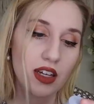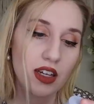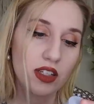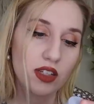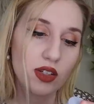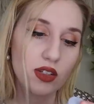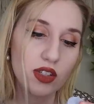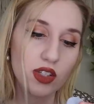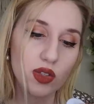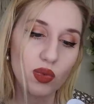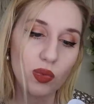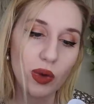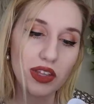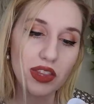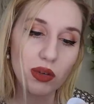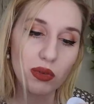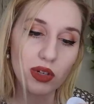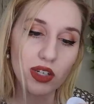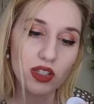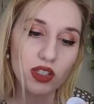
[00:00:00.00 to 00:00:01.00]
So it says, wet
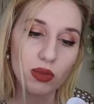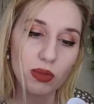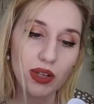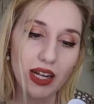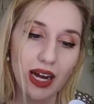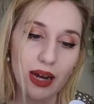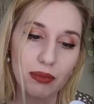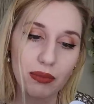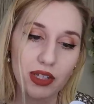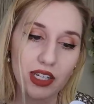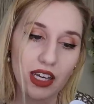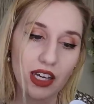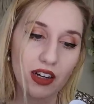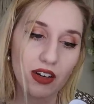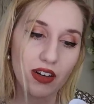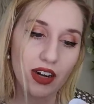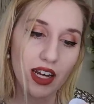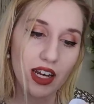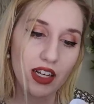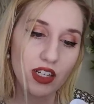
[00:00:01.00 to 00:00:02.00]
the reusable
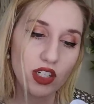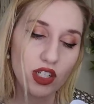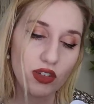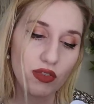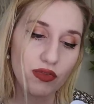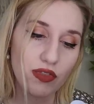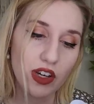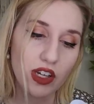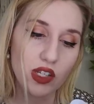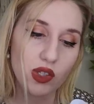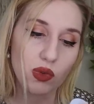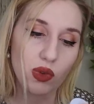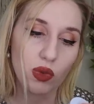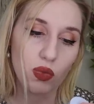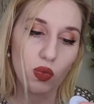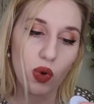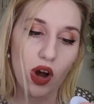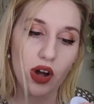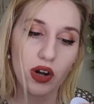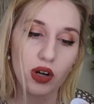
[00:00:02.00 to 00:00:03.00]
applicator and your face with
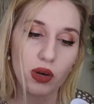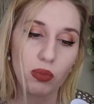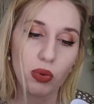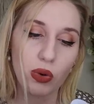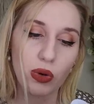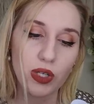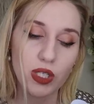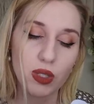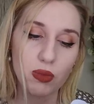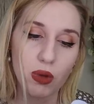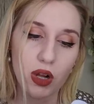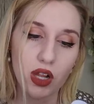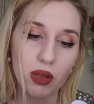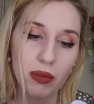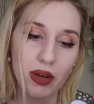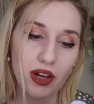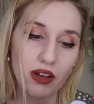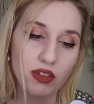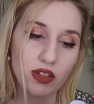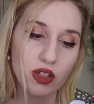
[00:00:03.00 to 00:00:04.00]
water. Pour a small
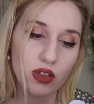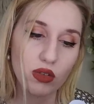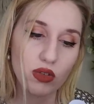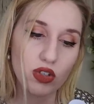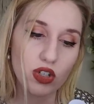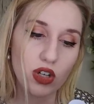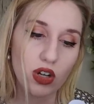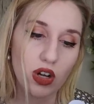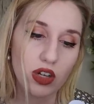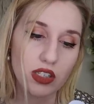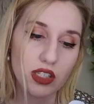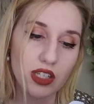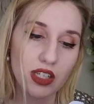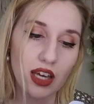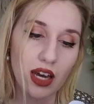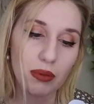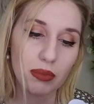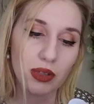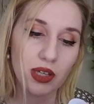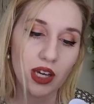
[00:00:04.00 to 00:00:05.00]
amount of solution onto the
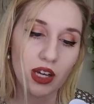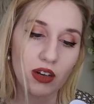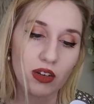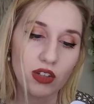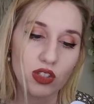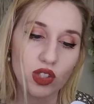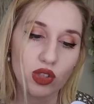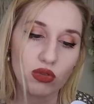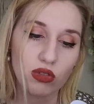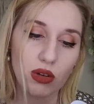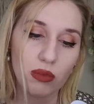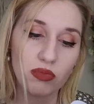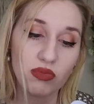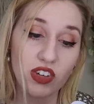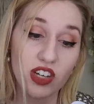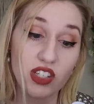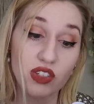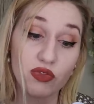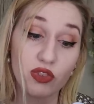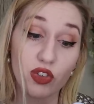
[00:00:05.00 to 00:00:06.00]
applicator and scrub
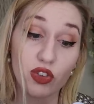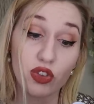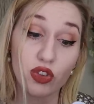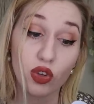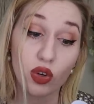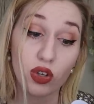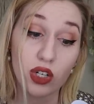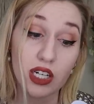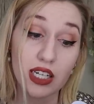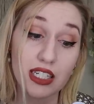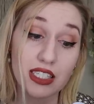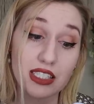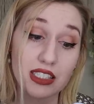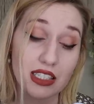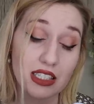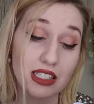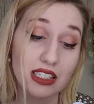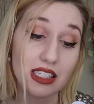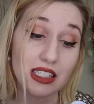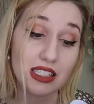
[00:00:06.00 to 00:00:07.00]
face for 30 to
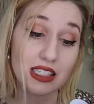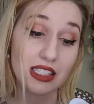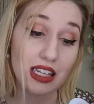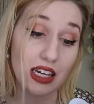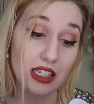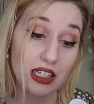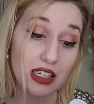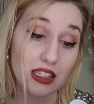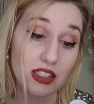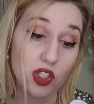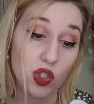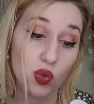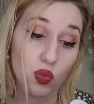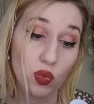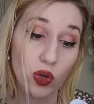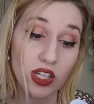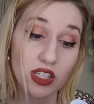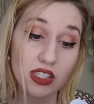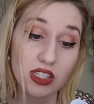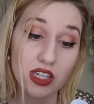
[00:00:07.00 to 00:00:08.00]
60 seconds.
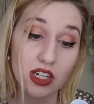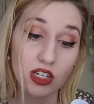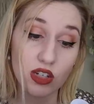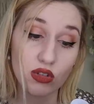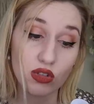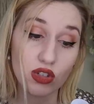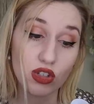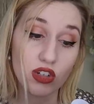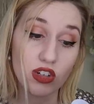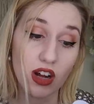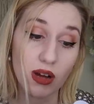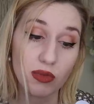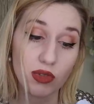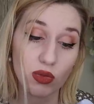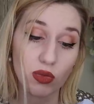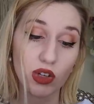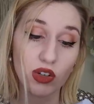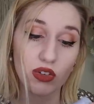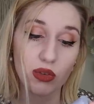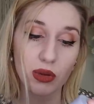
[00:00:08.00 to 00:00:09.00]
Rinse and use 2 times a
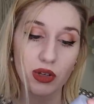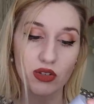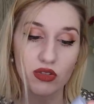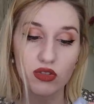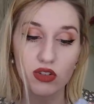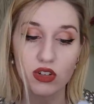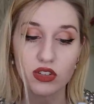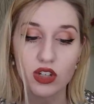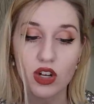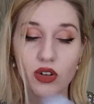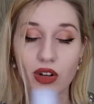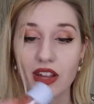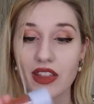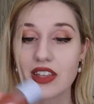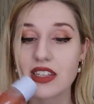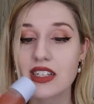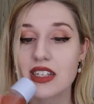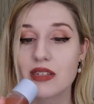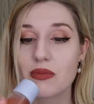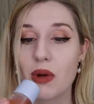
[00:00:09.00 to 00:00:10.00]
week for best results. Okay,
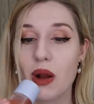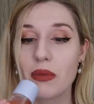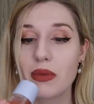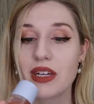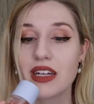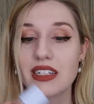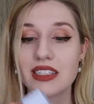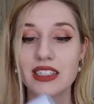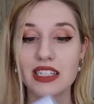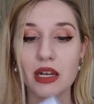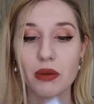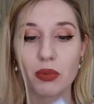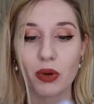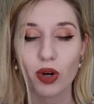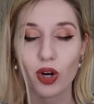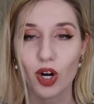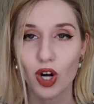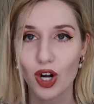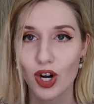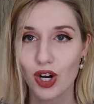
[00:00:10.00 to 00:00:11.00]
this is probably a
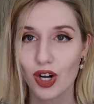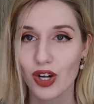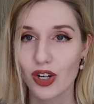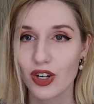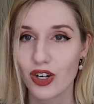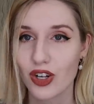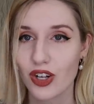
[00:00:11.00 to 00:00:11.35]
deeper